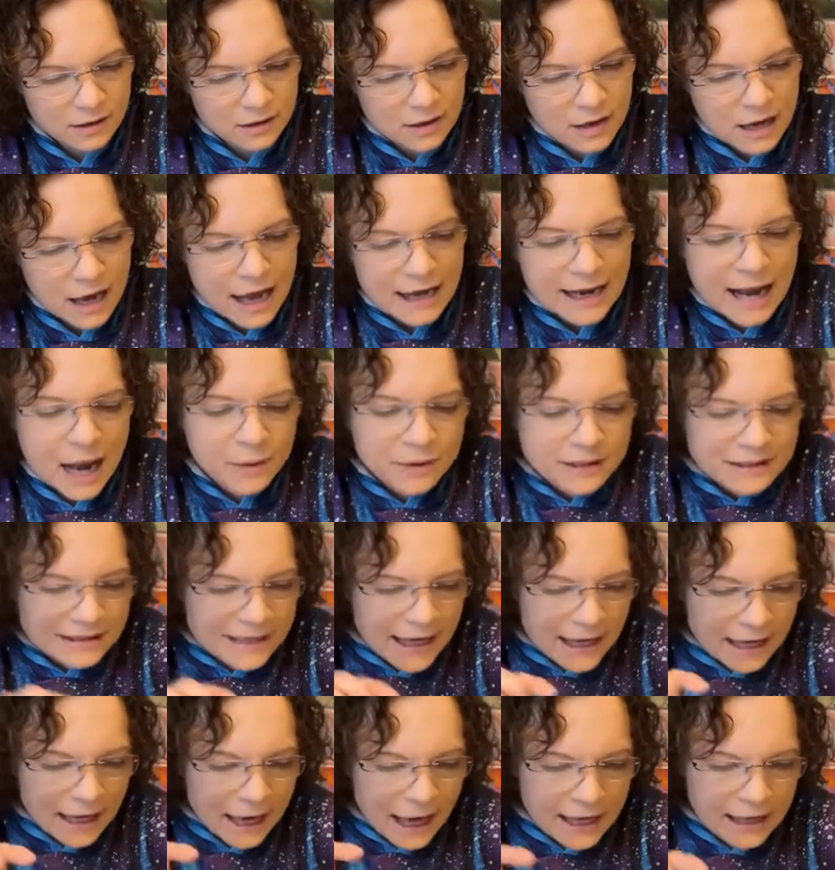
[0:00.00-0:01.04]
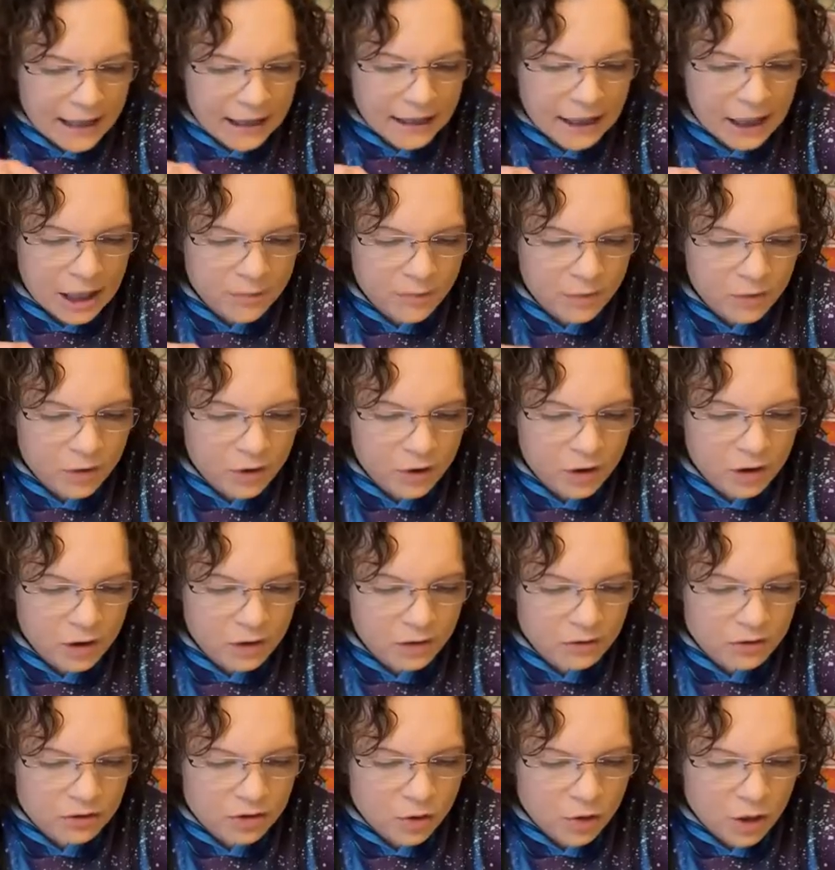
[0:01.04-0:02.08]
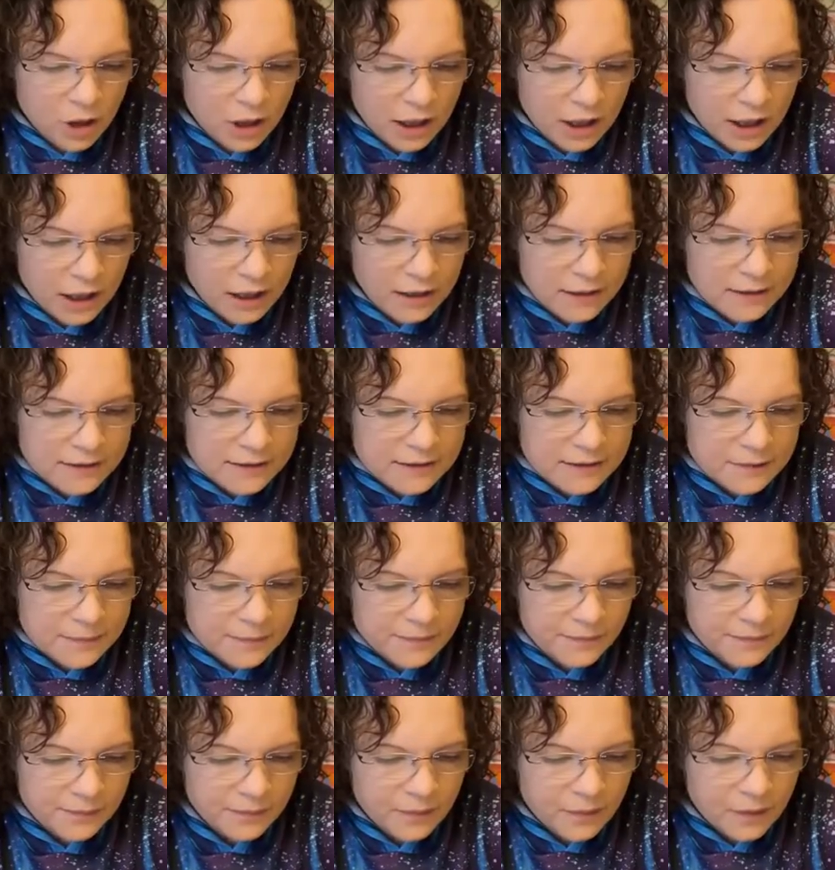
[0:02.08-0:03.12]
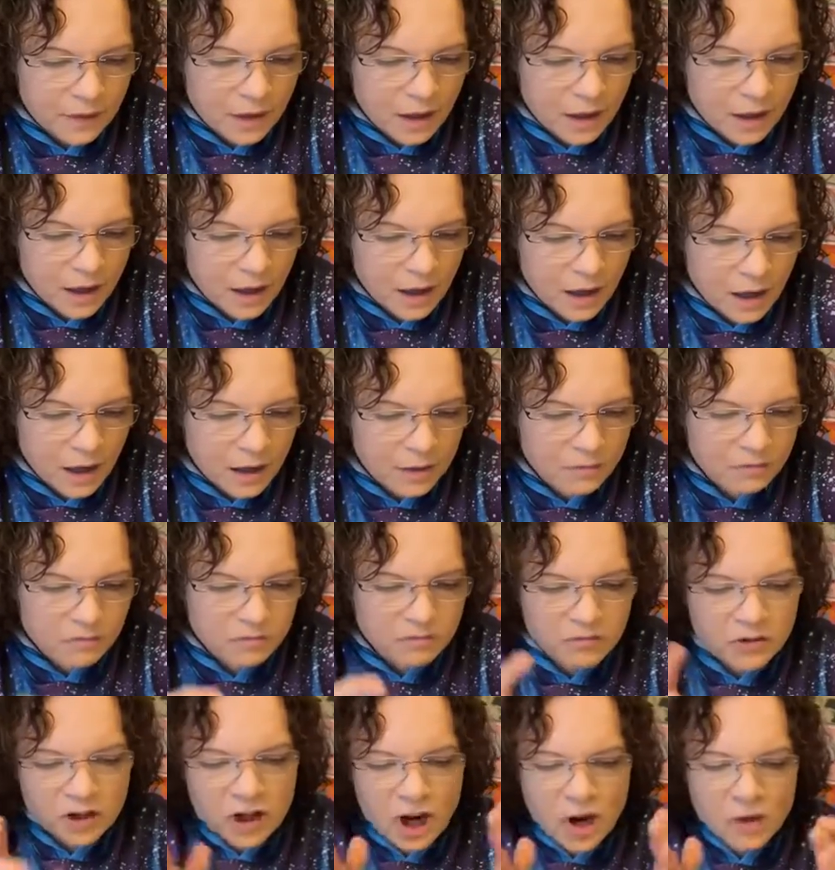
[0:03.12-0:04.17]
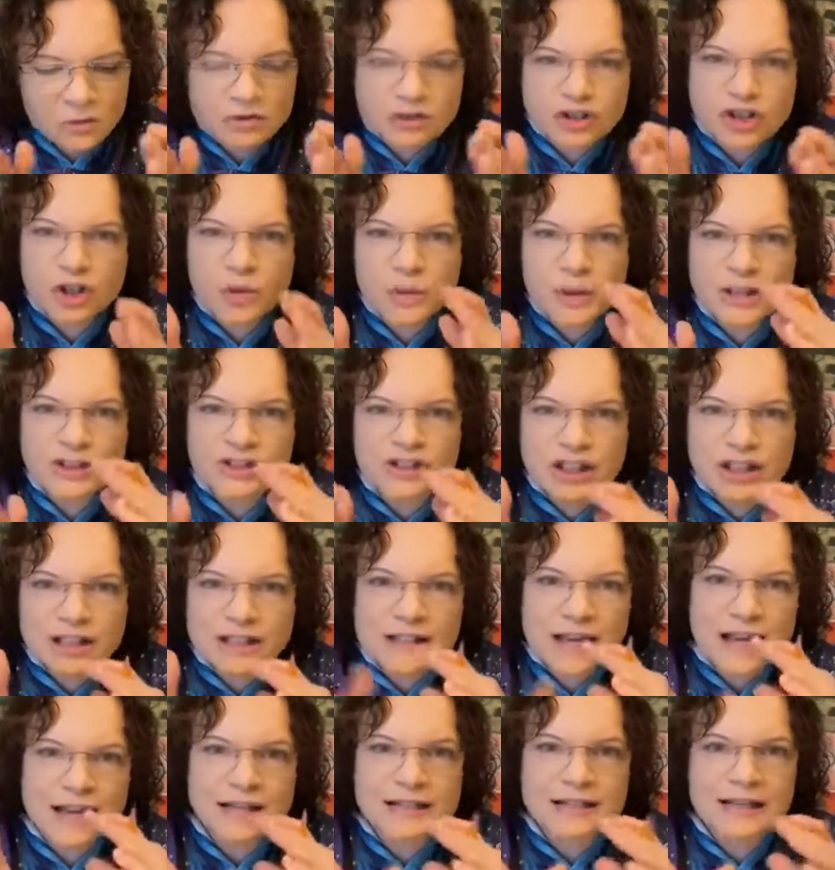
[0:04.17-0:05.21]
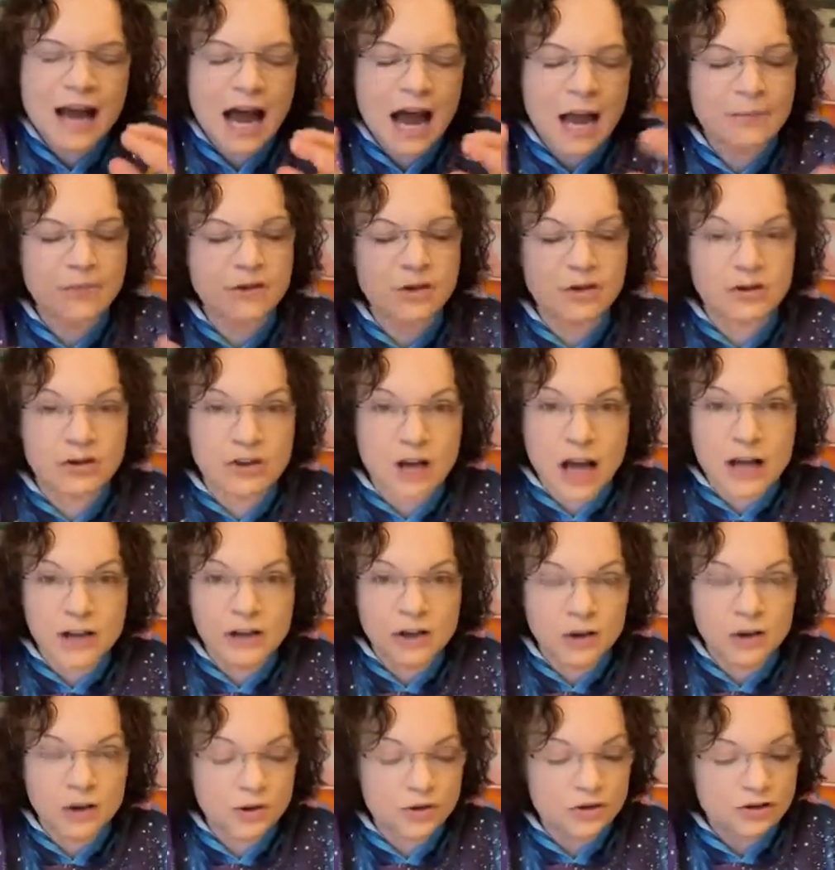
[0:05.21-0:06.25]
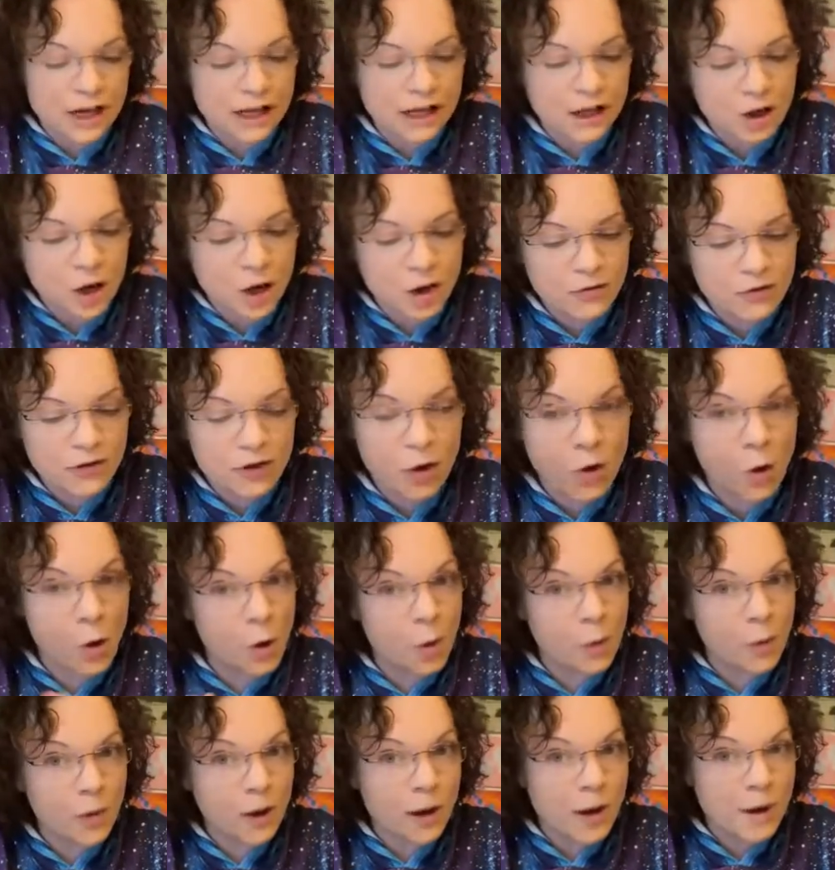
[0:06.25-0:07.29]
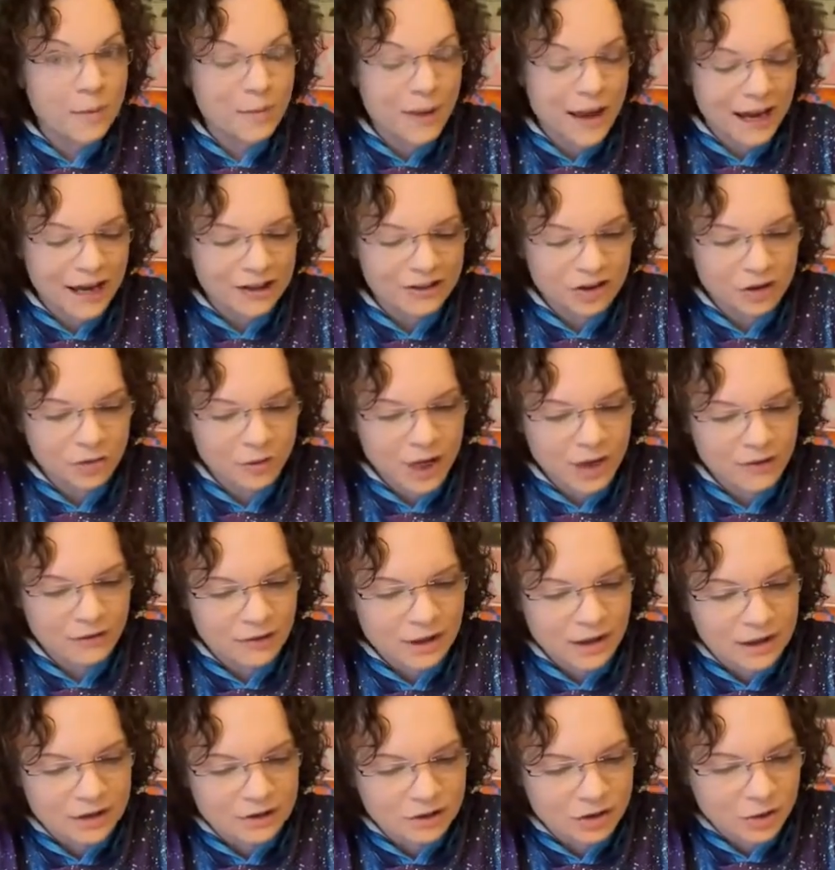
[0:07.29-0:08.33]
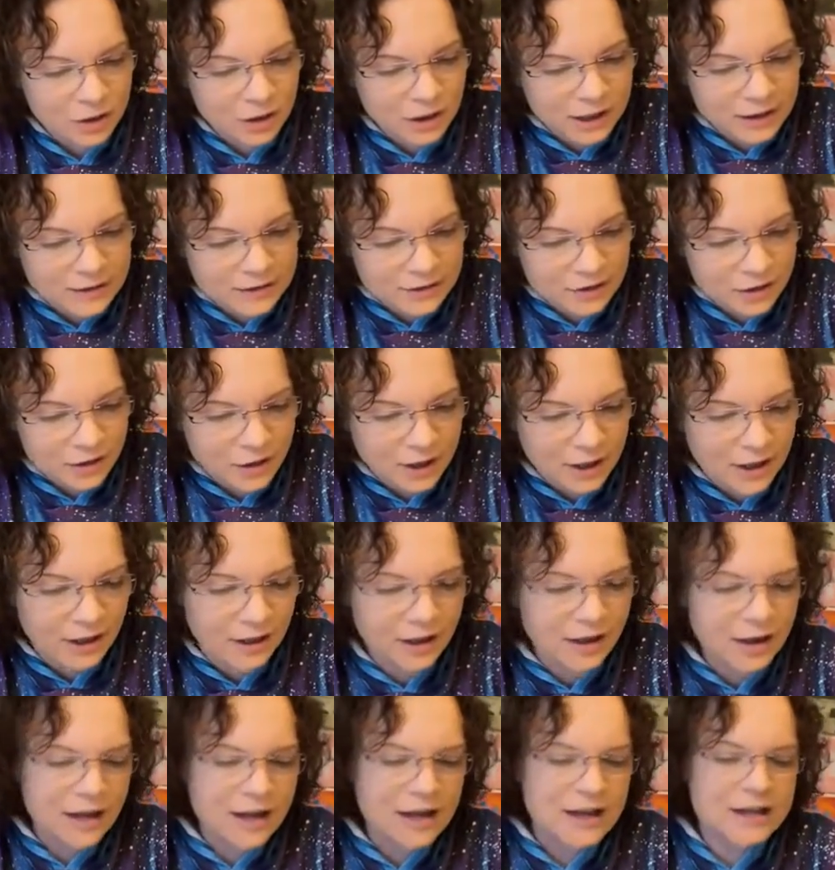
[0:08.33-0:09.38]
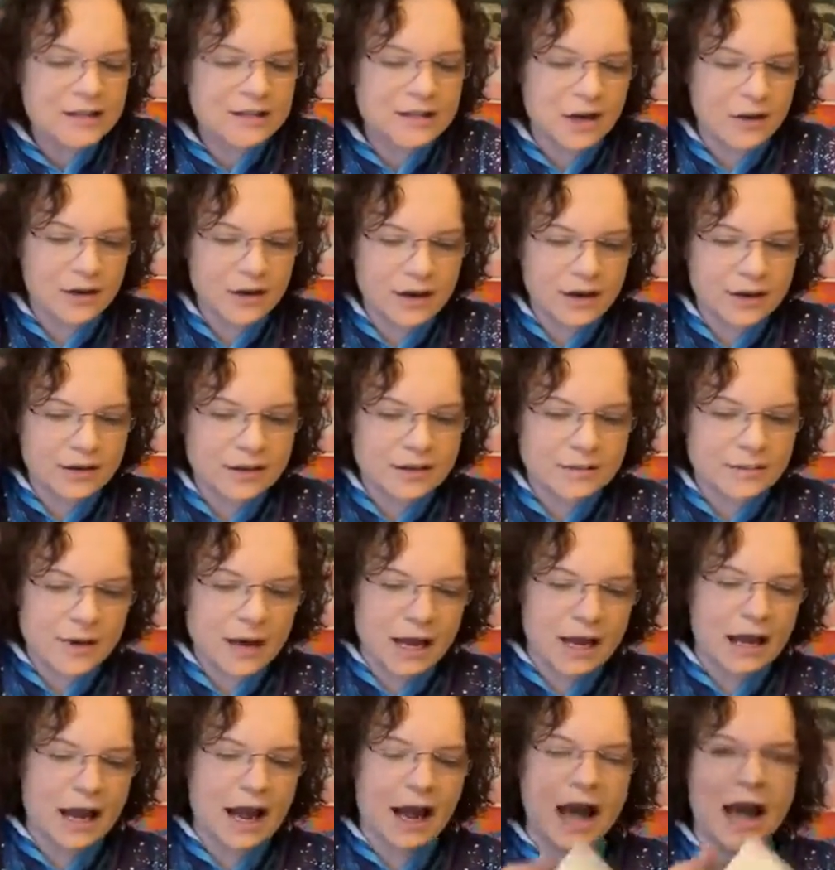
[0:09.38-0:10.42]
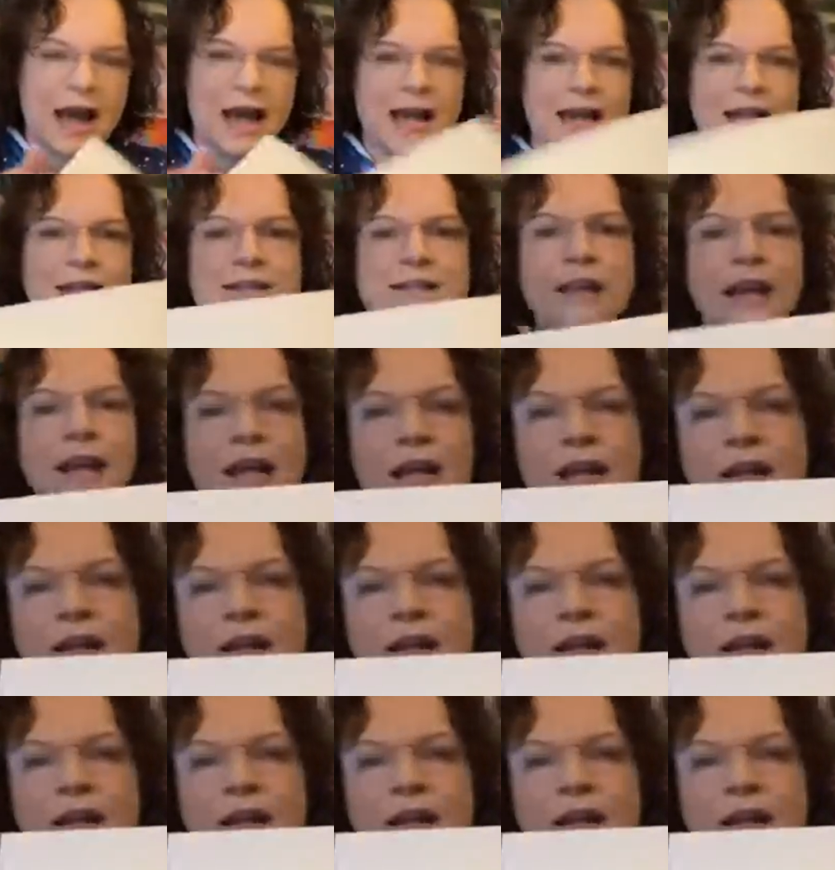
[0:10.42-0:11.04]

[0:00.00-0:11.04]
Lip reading: And I would say kind of keep your doodlings, 2 inches at a time so they're not huge taking over the whole page because we have a lot of doodling to do here. So here's my eyes, and